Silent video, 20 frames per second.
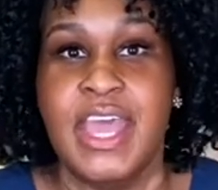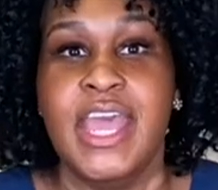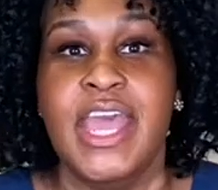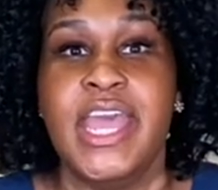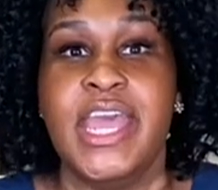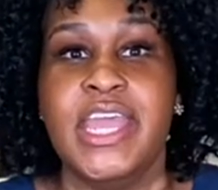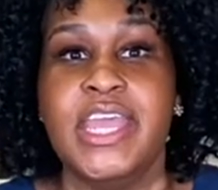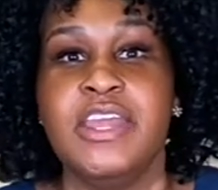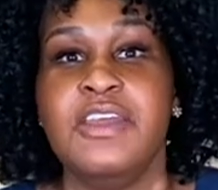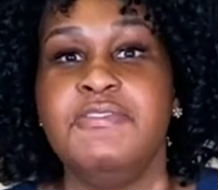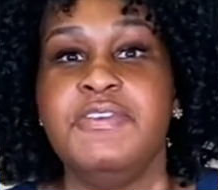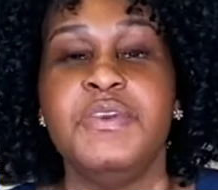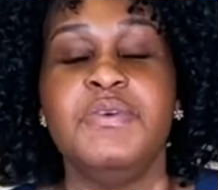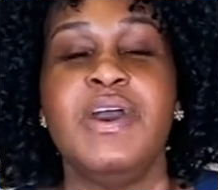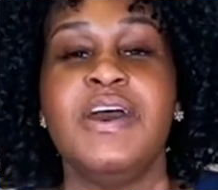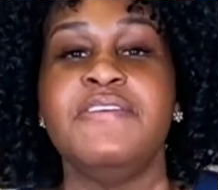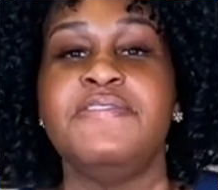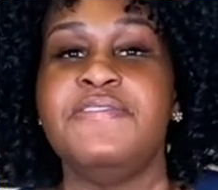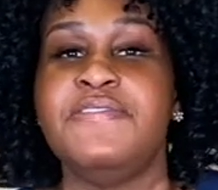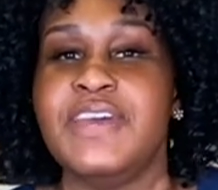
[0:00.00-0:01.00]
if you
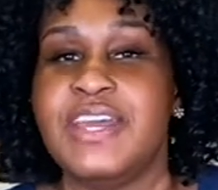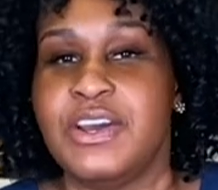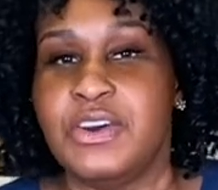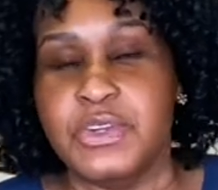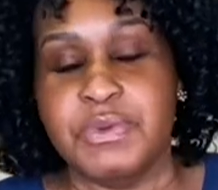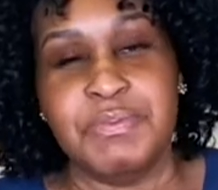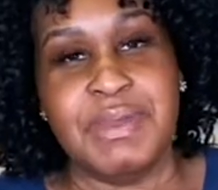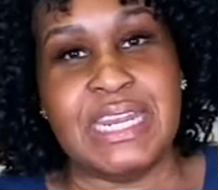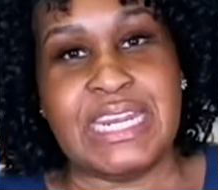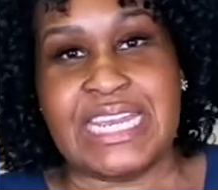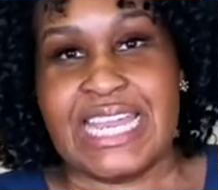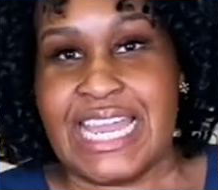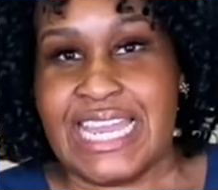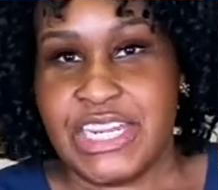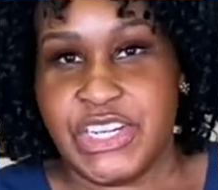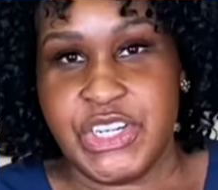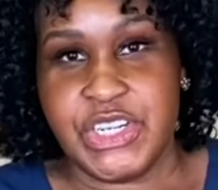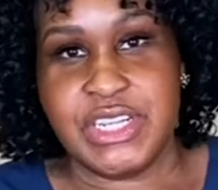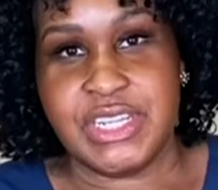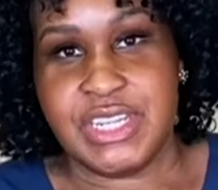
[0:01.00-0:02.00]
have failed
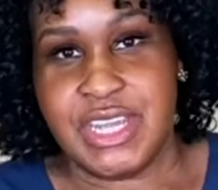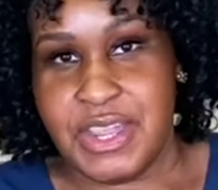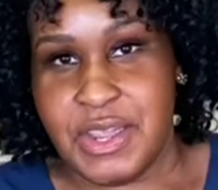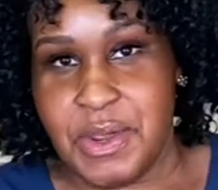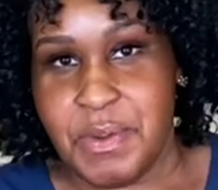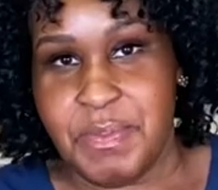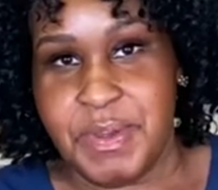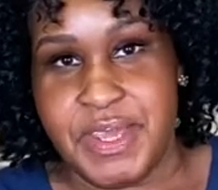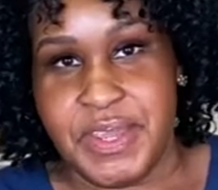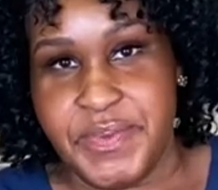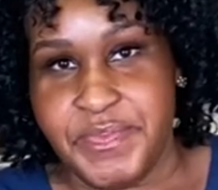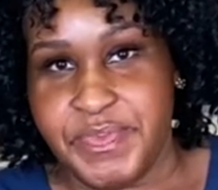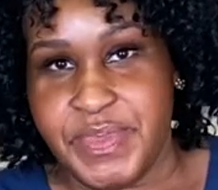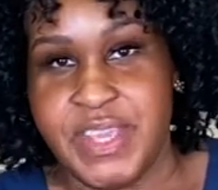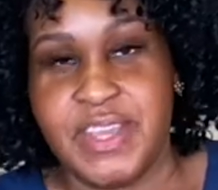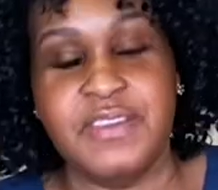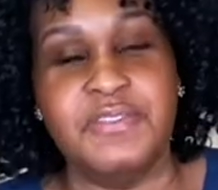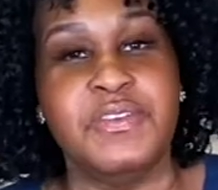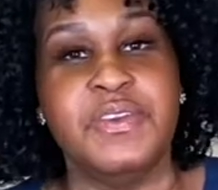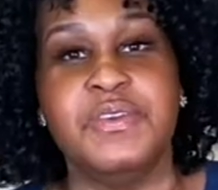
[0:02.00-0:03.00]
medication therapy,
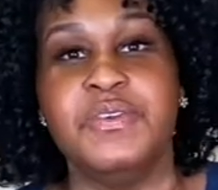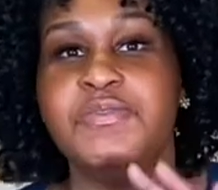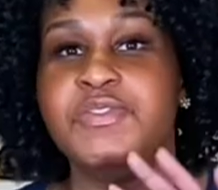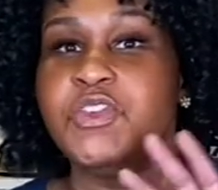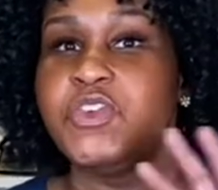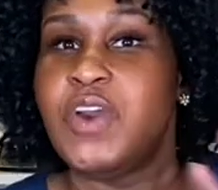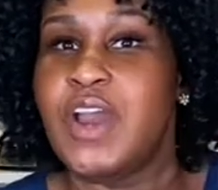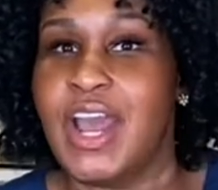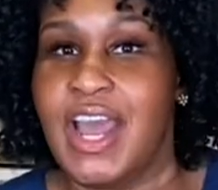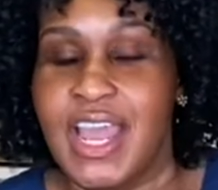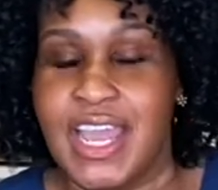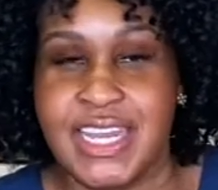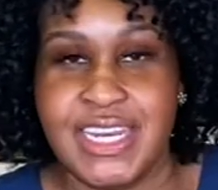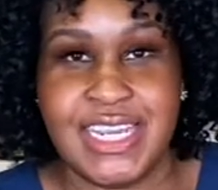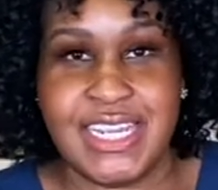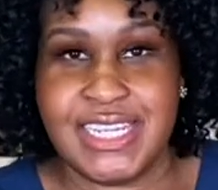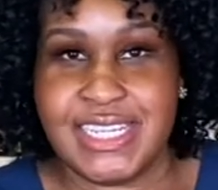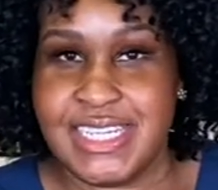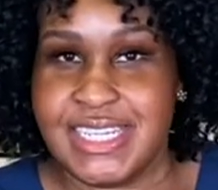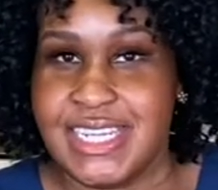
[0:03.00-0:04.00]
if you've tried
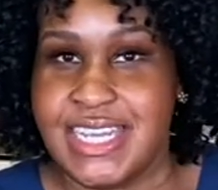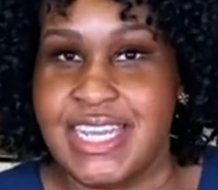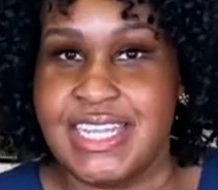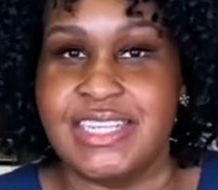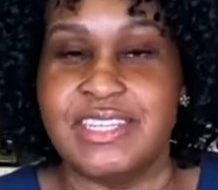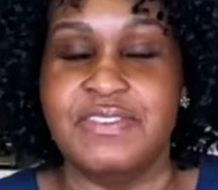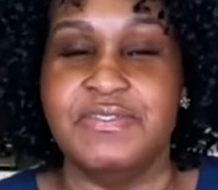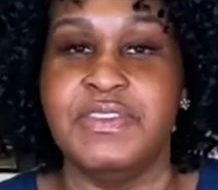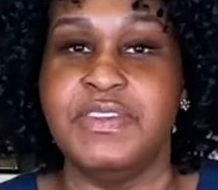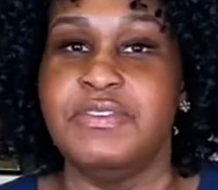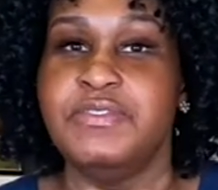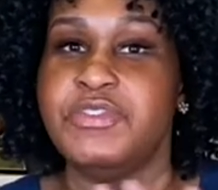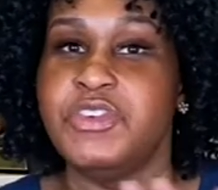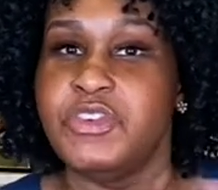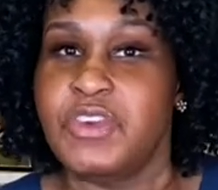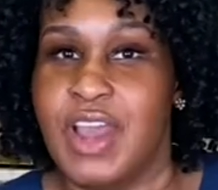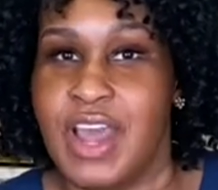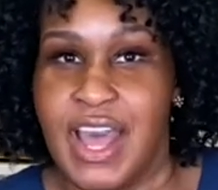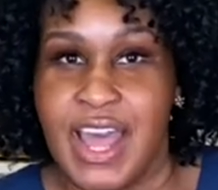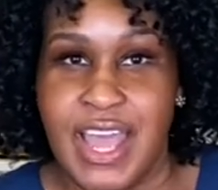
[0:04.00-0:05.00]
NSAIDs, if you've
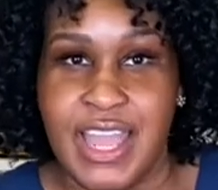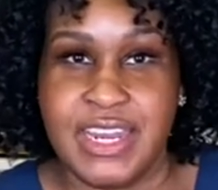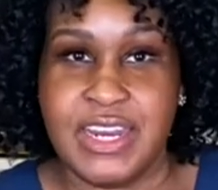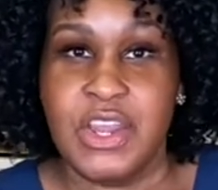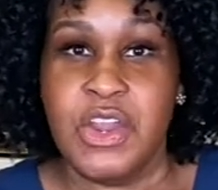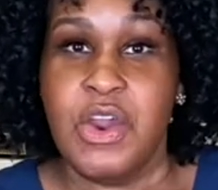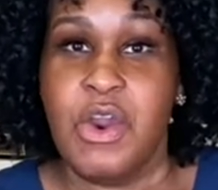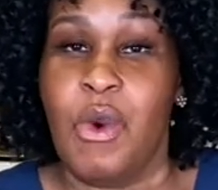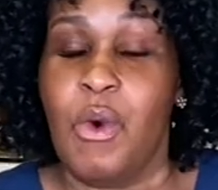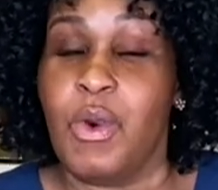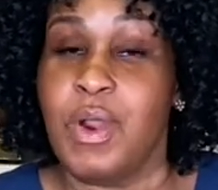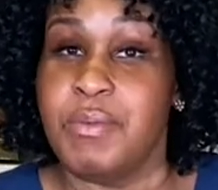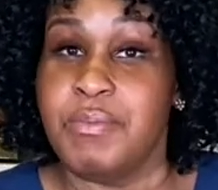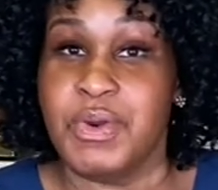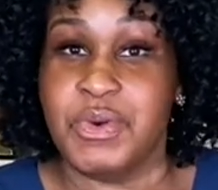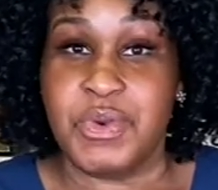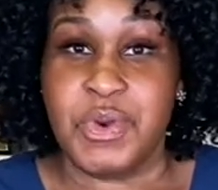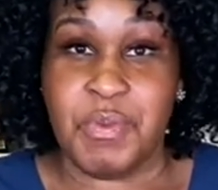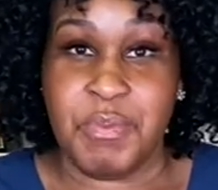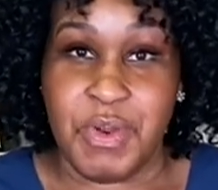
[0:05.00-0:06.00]
tried
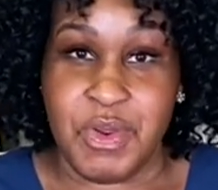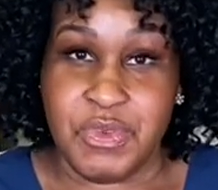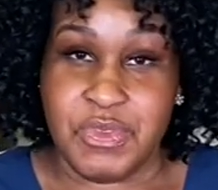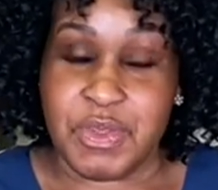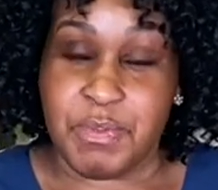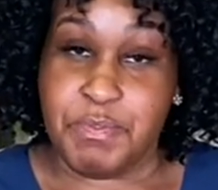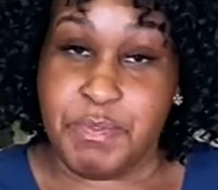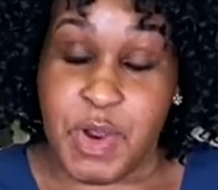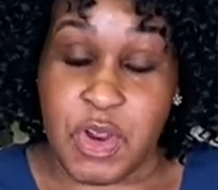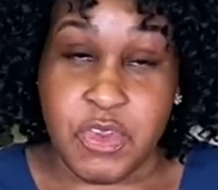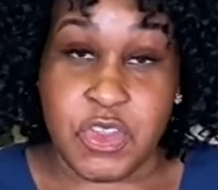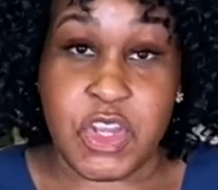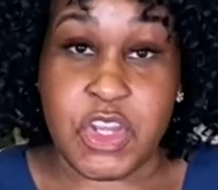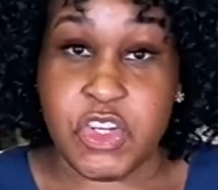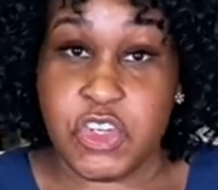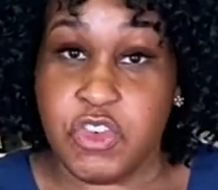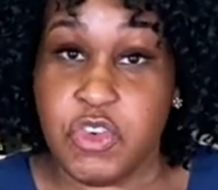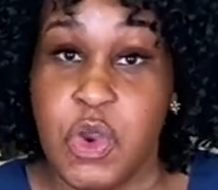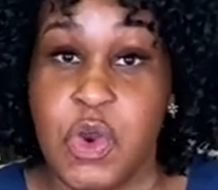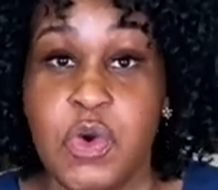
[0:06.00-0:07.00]
hormonal birth, birth
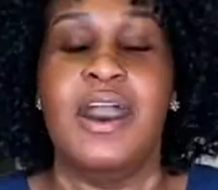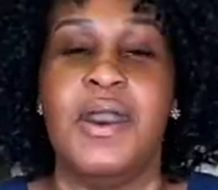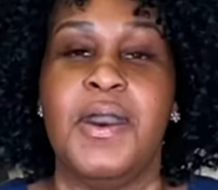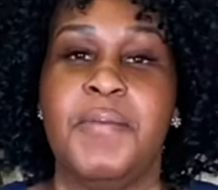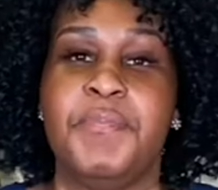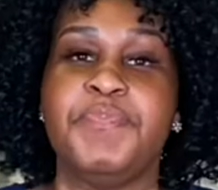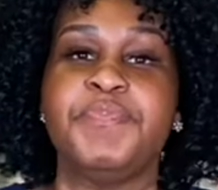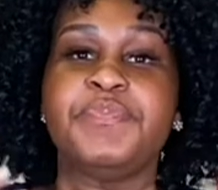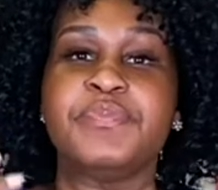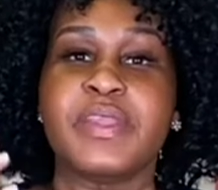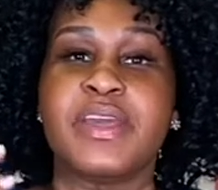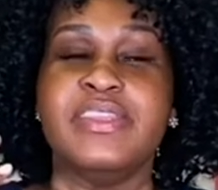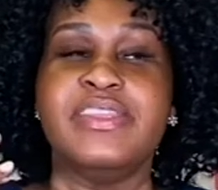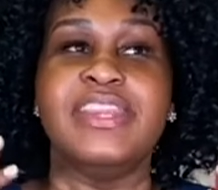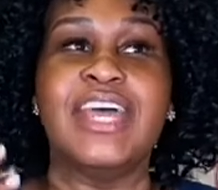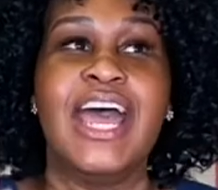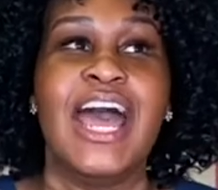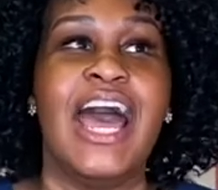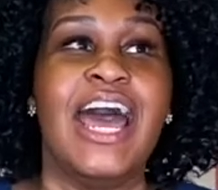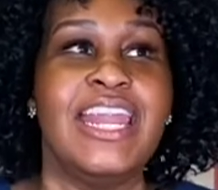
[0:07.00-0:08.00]
control, um, mm-hmm.
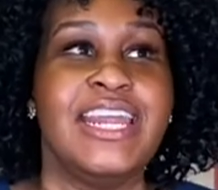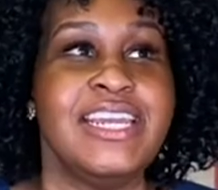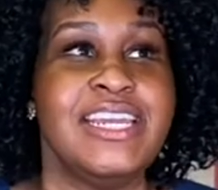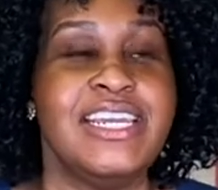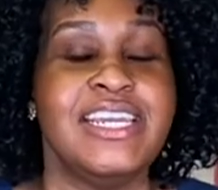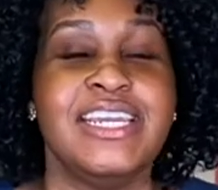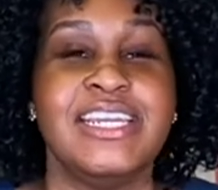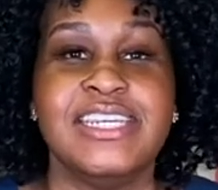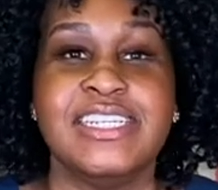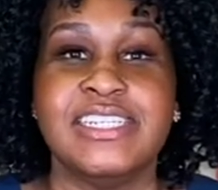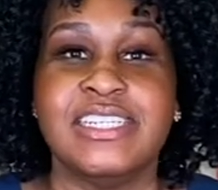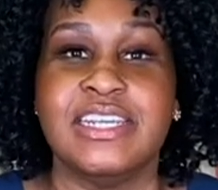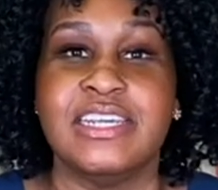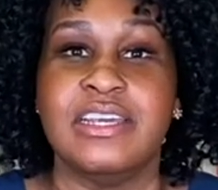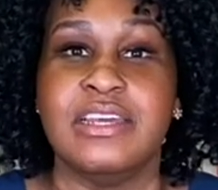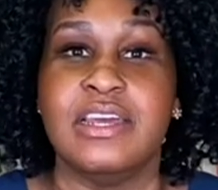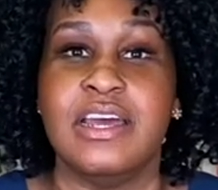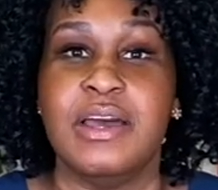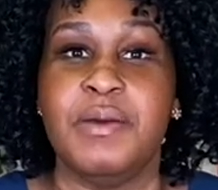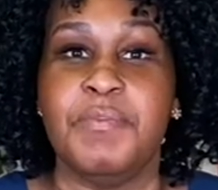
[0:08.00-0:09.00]
that is
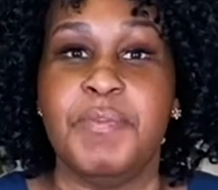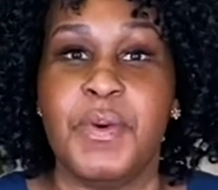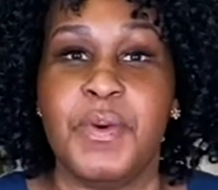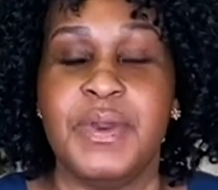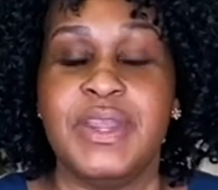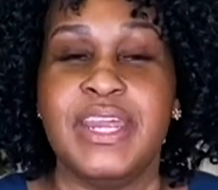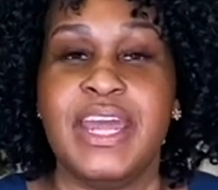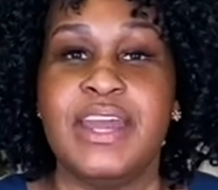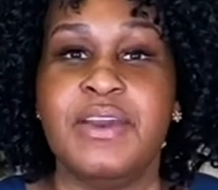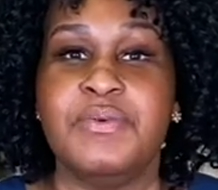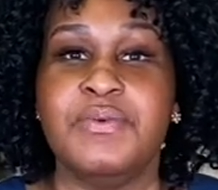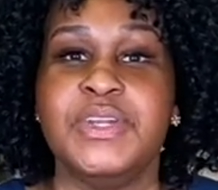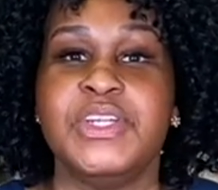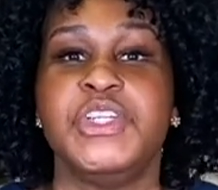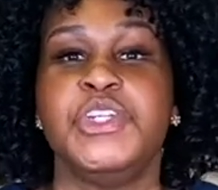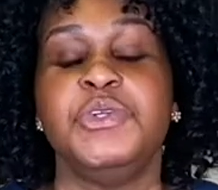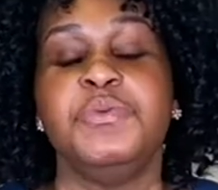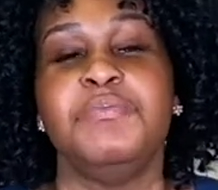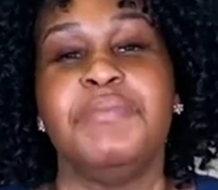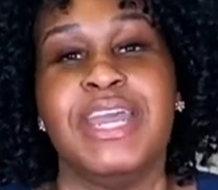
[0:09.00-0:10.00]
a point at which
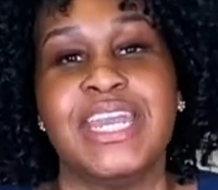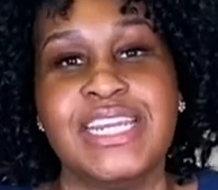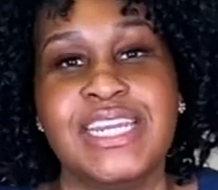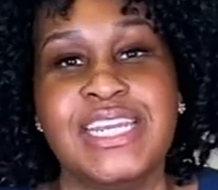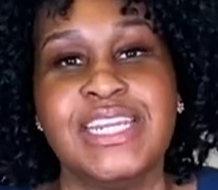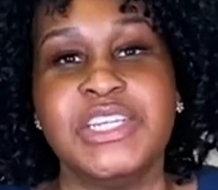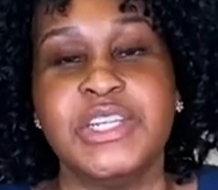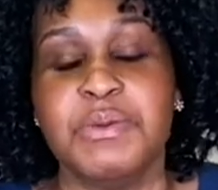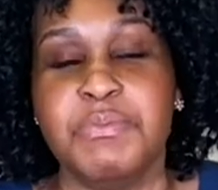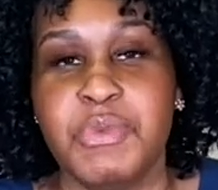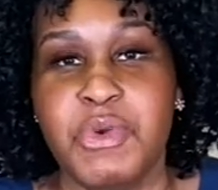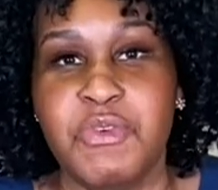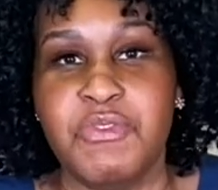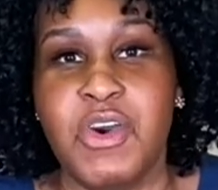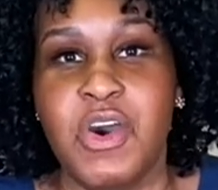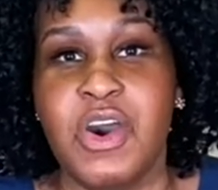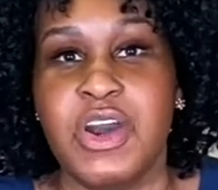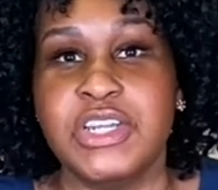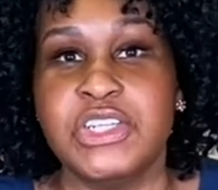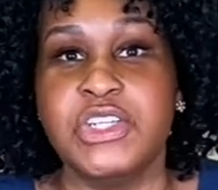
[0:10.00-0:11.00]
you may need to move
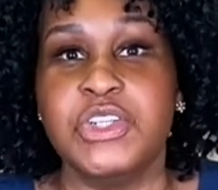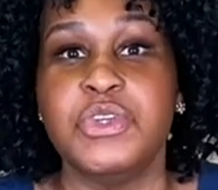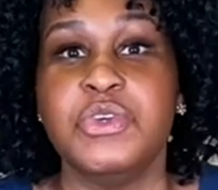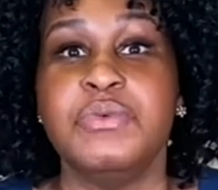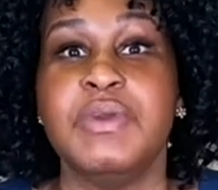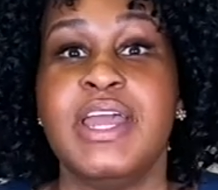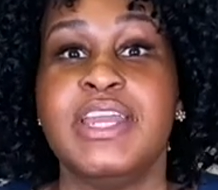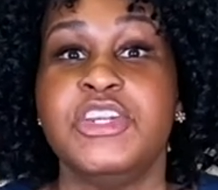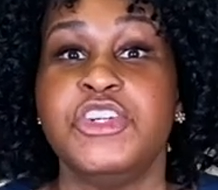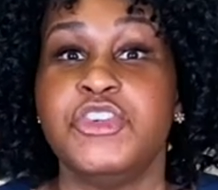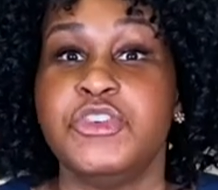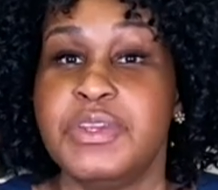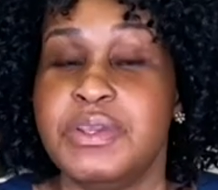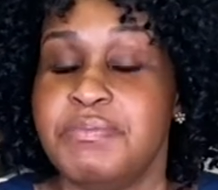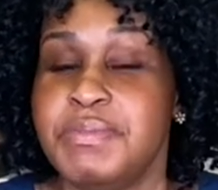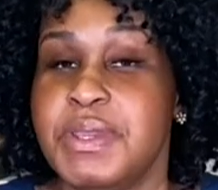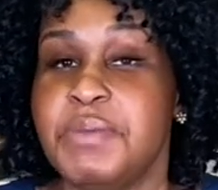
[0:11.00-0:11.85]
on to a treatment